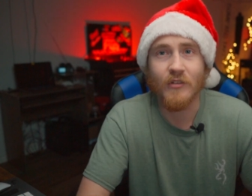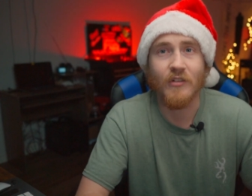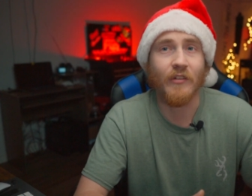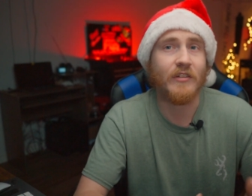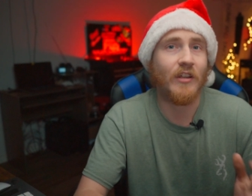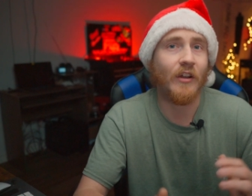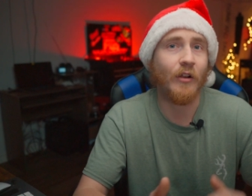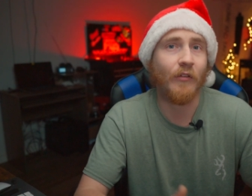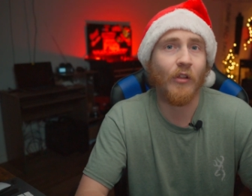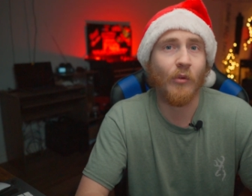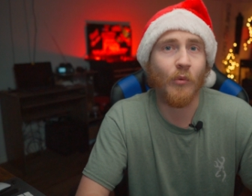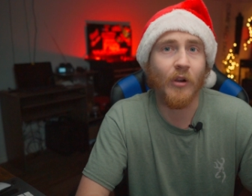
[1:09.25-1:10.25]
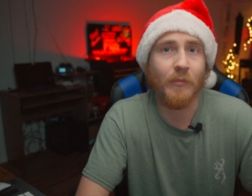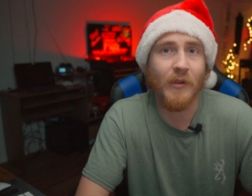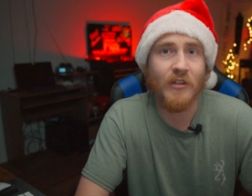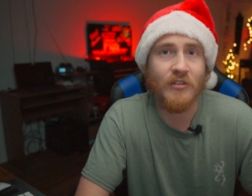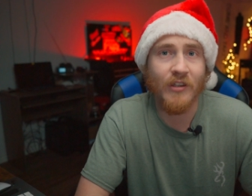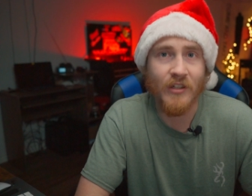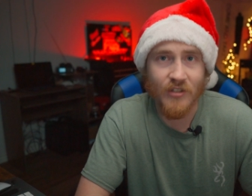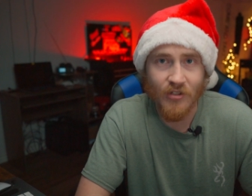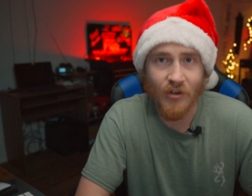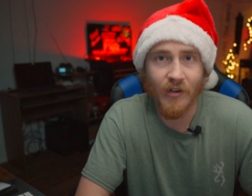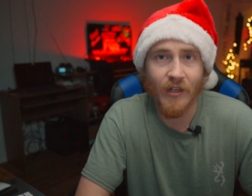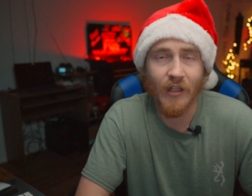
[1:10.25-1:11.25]
So let's head over to the workbench and get
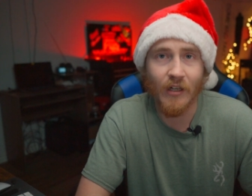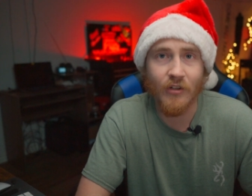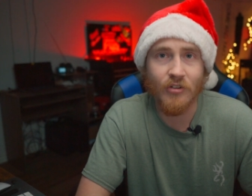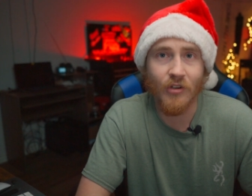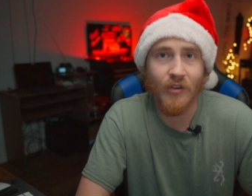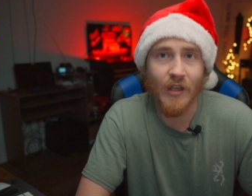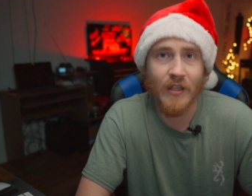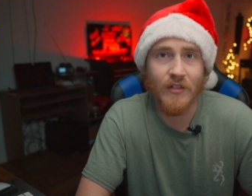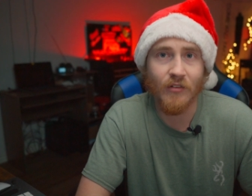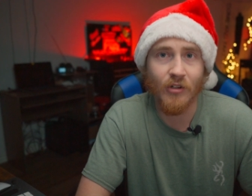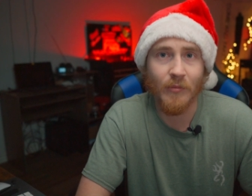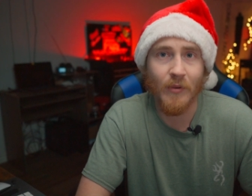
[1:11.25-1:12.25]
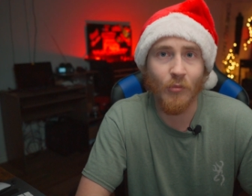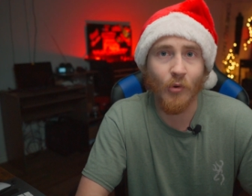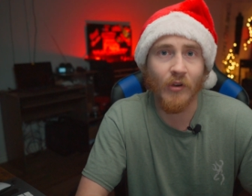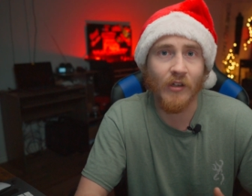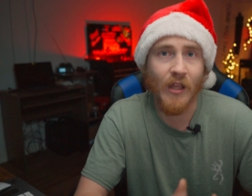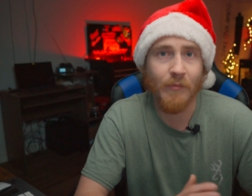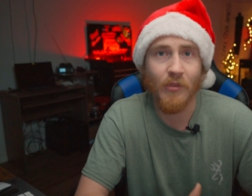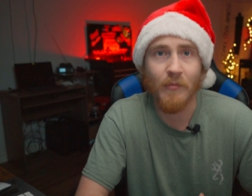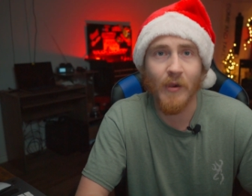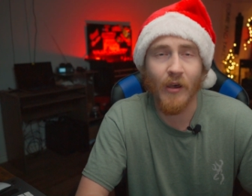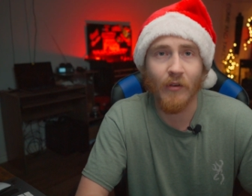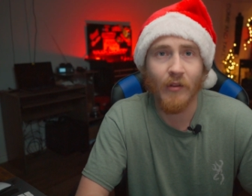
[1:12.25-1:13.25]
started, and I'll show you guys a little bit more in depth
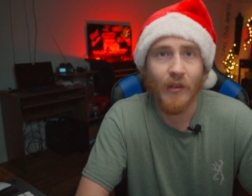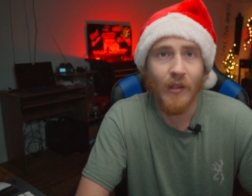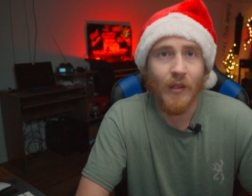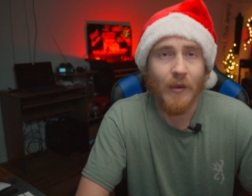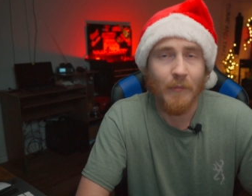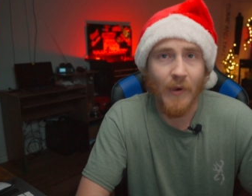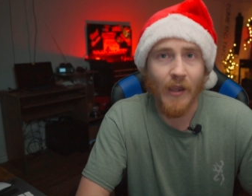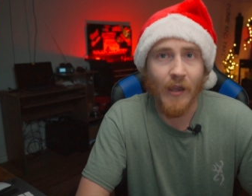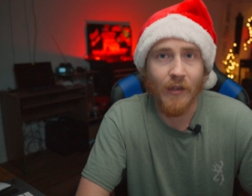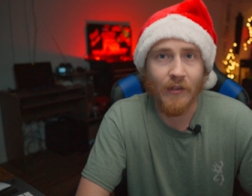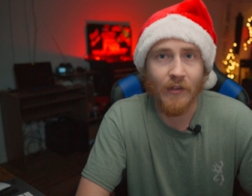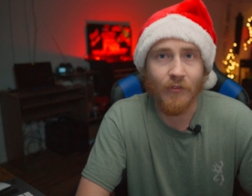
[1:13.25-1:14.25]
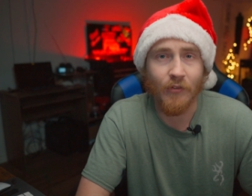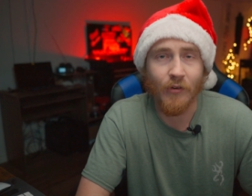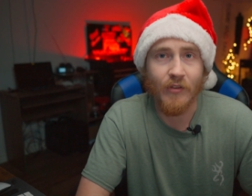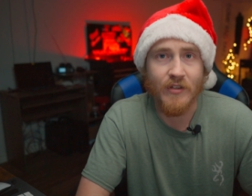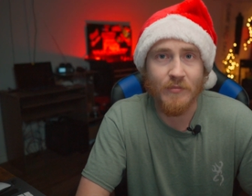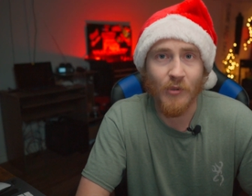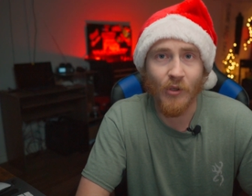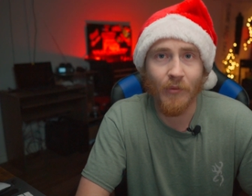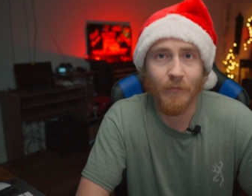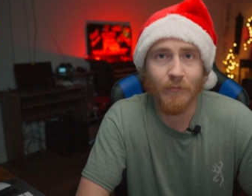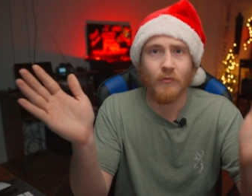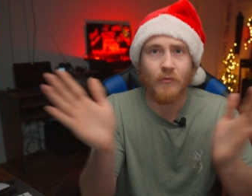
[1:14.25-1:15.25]
about my idea for this build.